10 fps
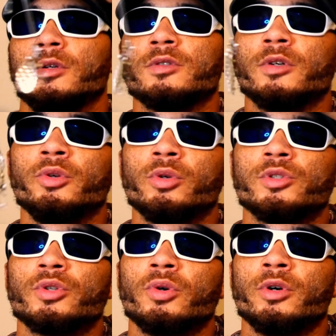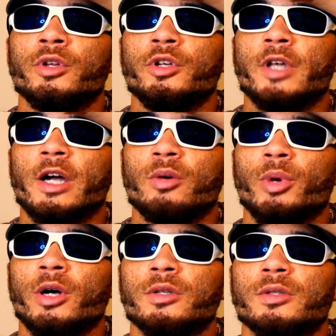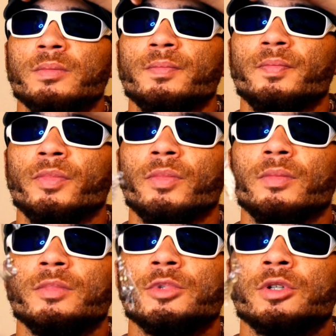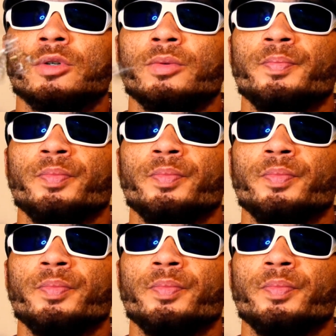so you can store it in your tackle box. So,